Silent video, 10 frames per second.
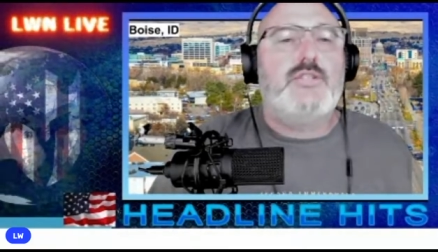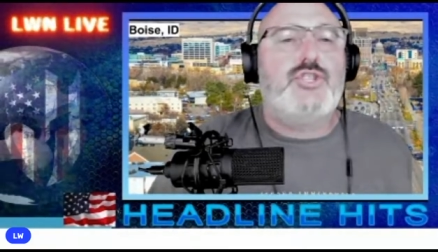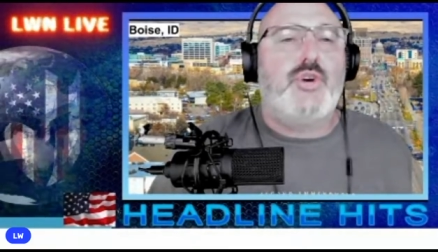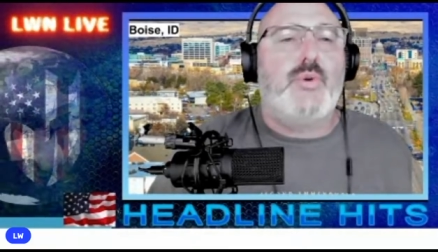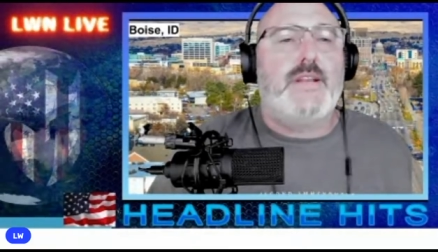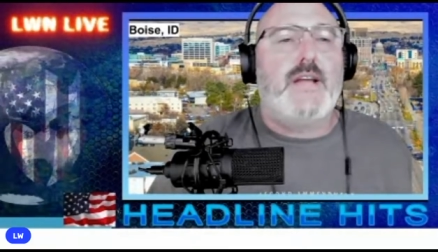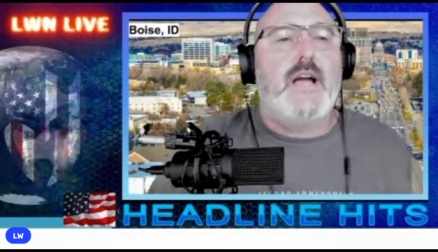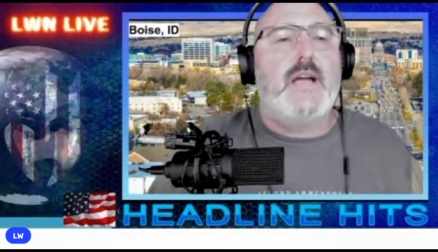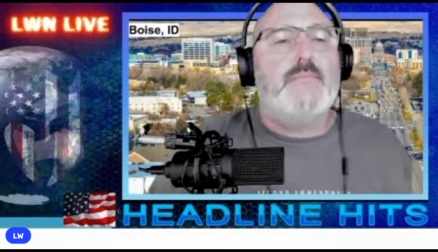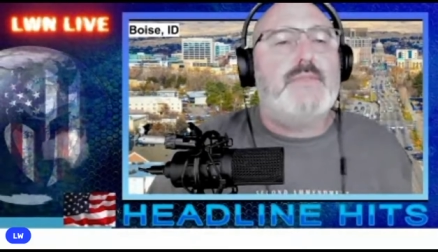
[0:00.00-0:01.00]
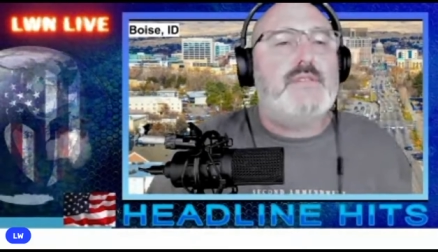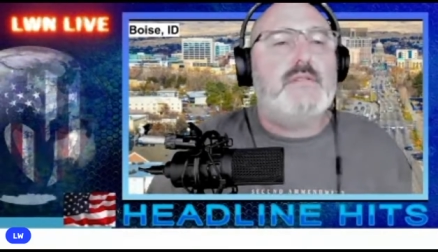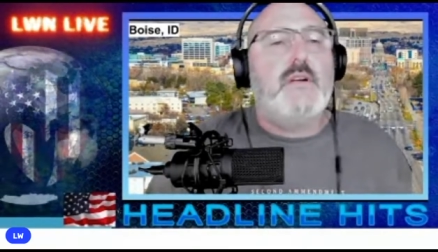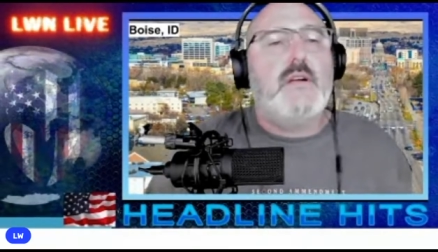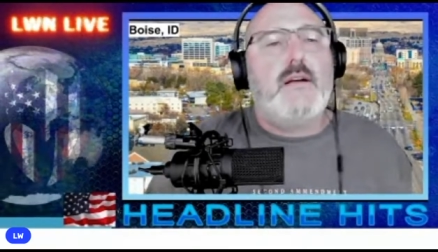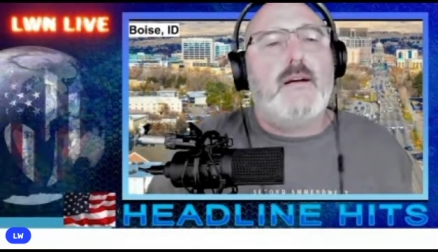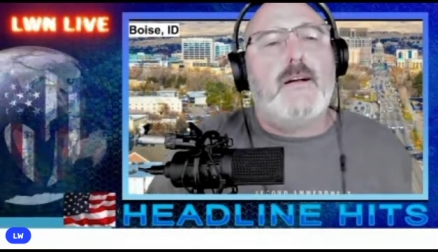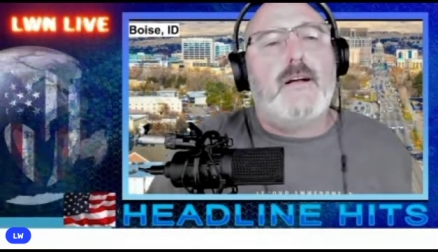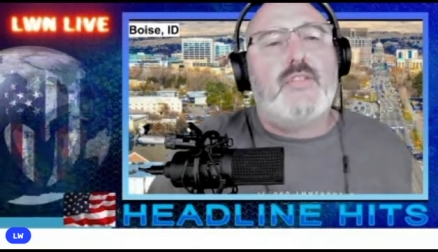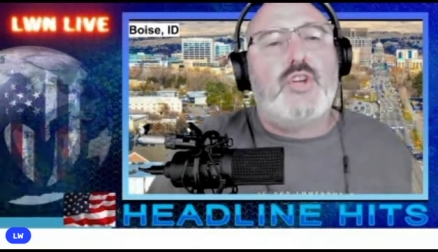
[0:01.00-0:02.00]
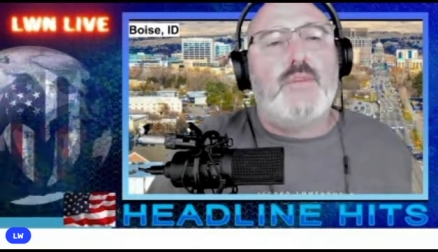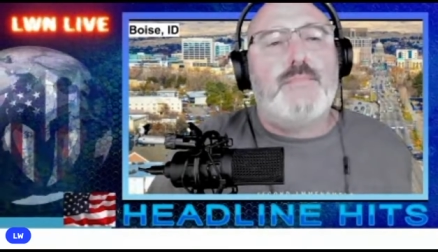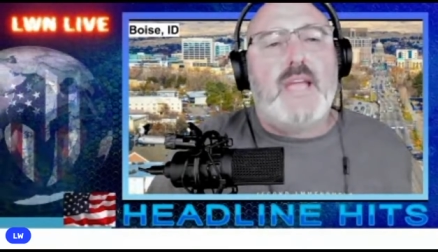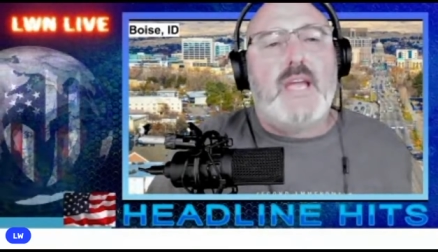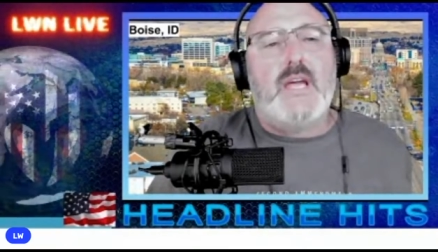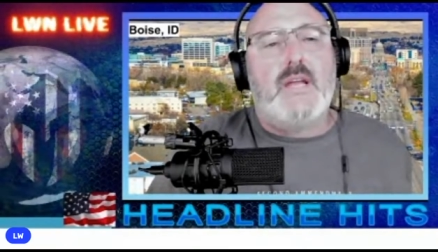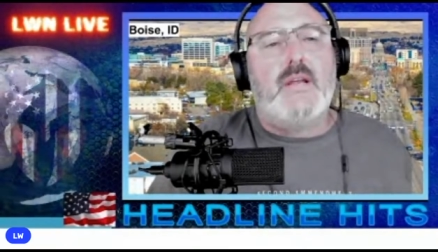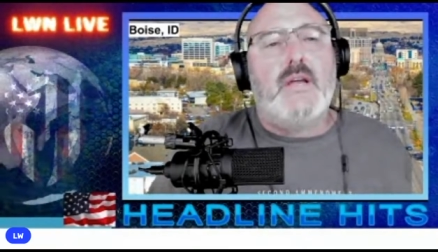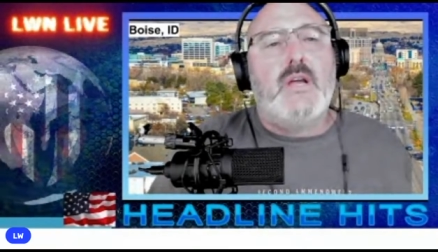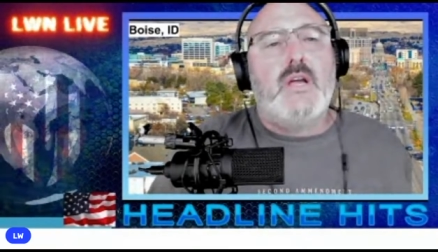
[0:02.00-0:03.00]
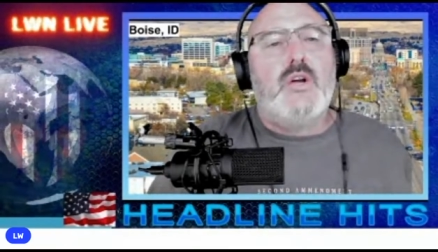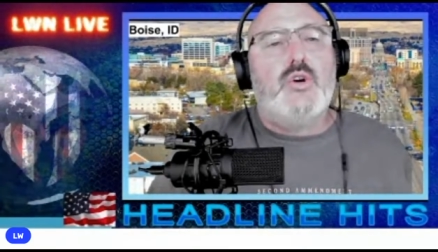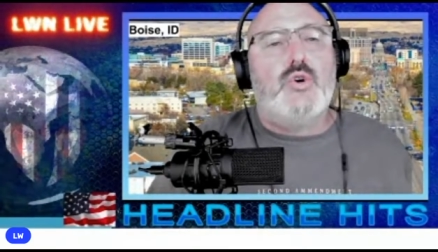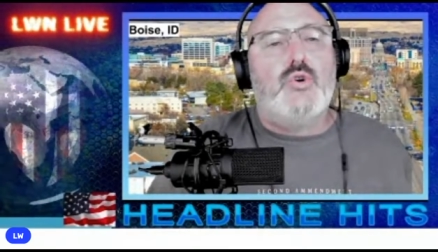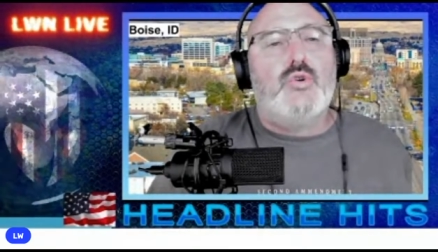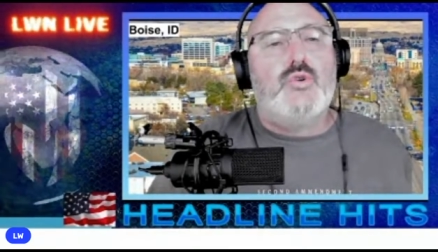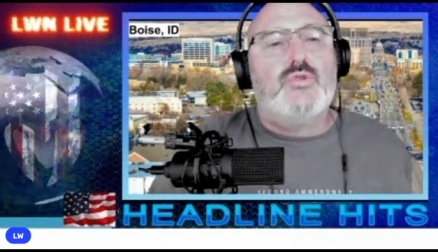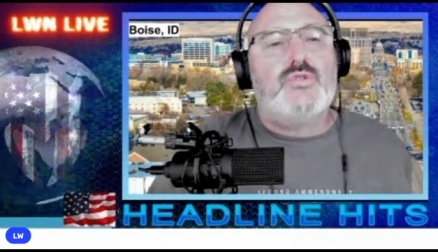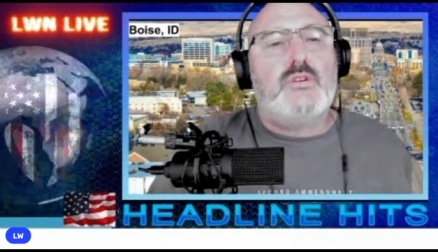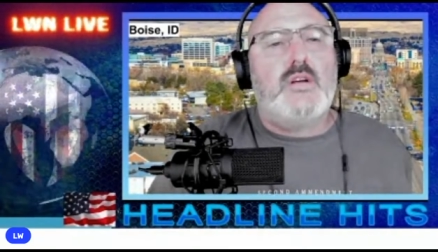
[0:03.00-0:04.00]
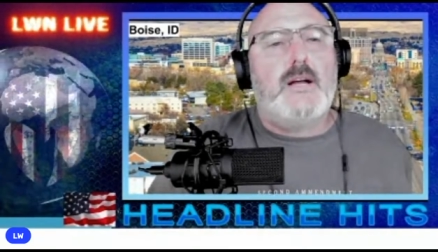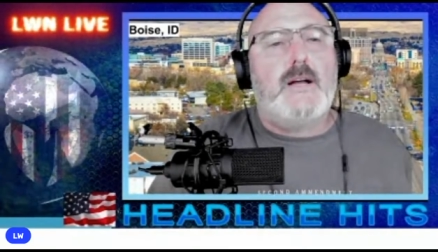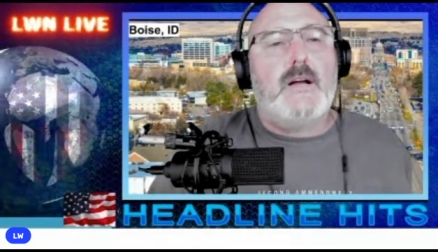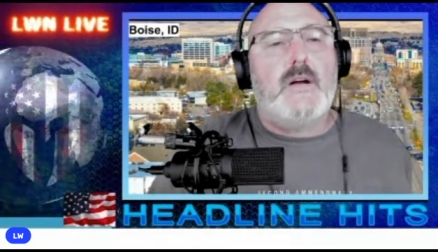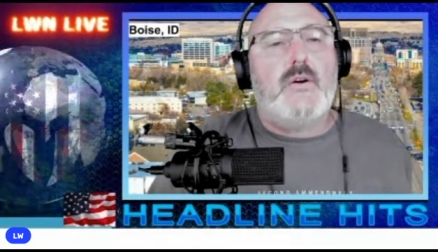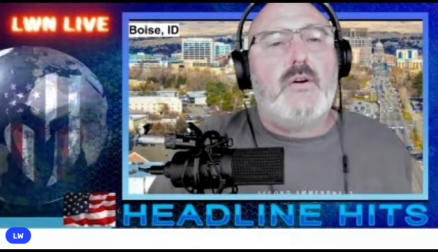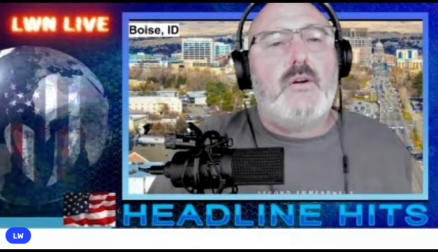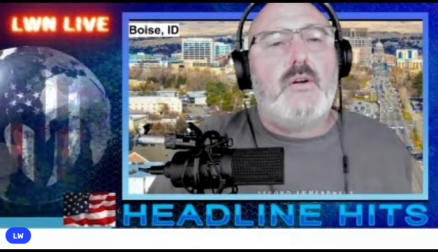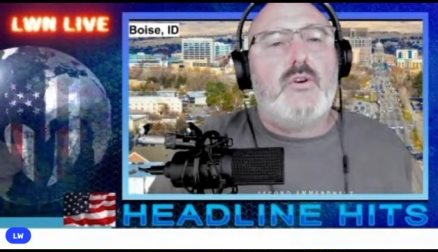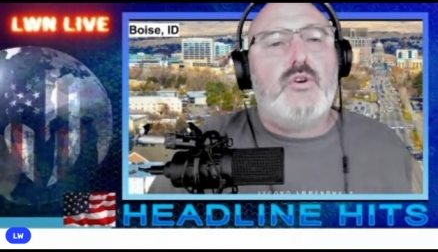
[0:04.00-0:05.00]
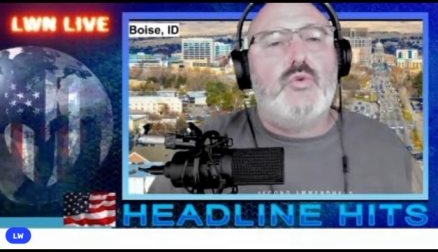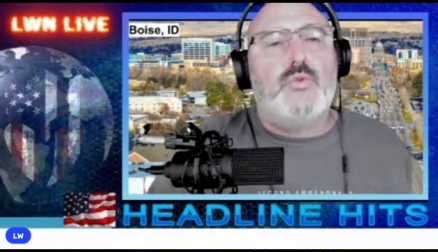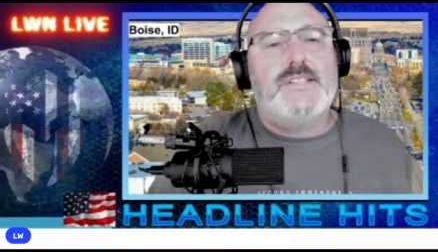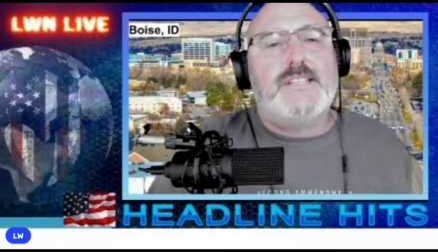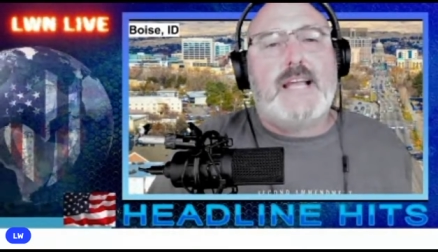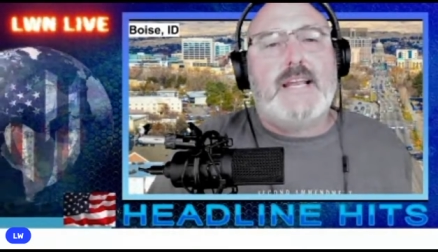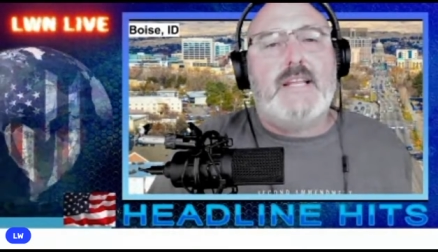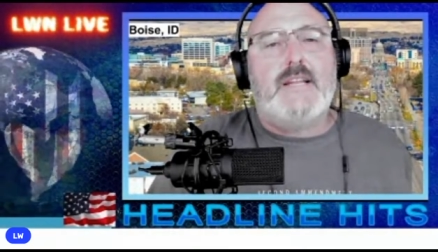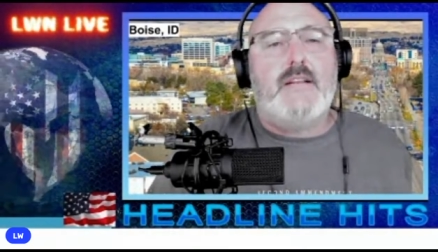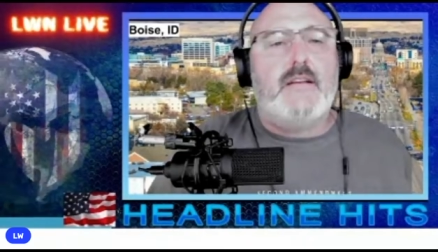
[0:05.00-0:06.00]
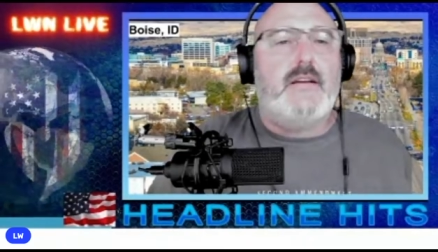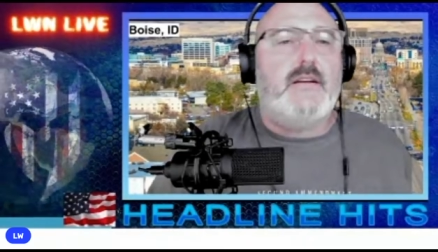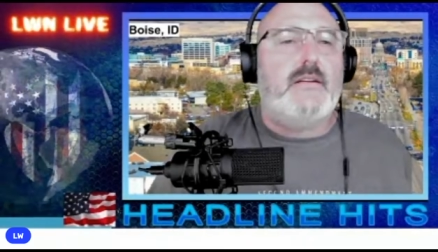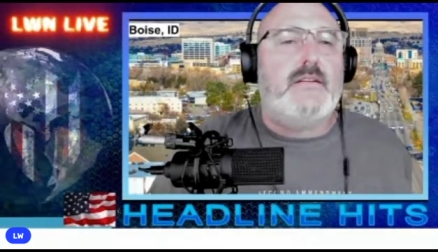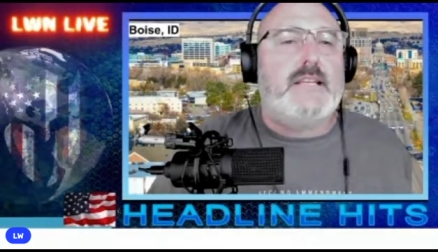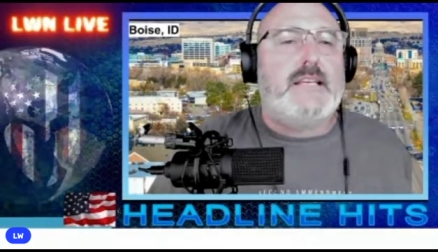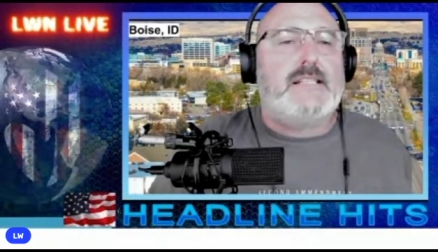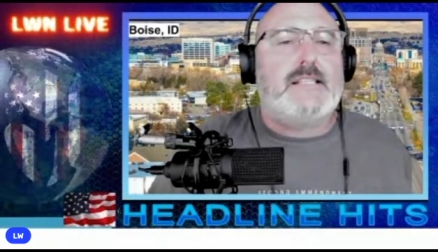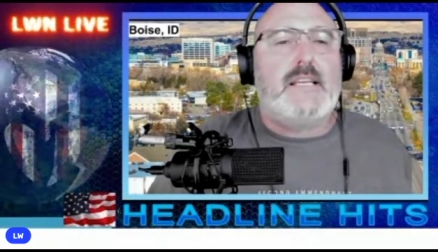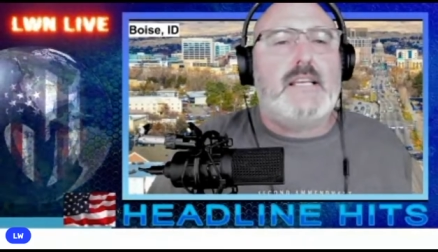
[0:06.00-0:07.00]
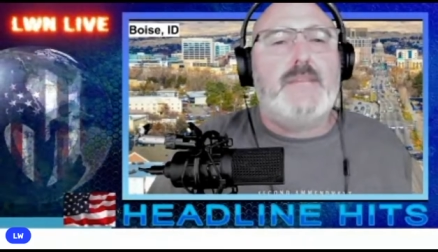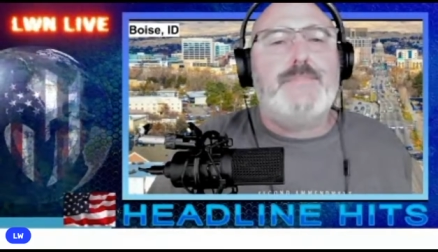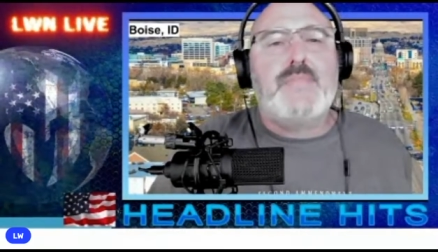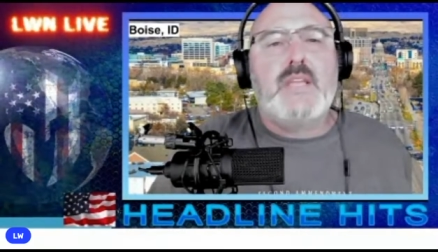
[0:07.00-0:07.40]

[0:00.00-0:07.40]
Joey Dimes, the good man who resided in D.C.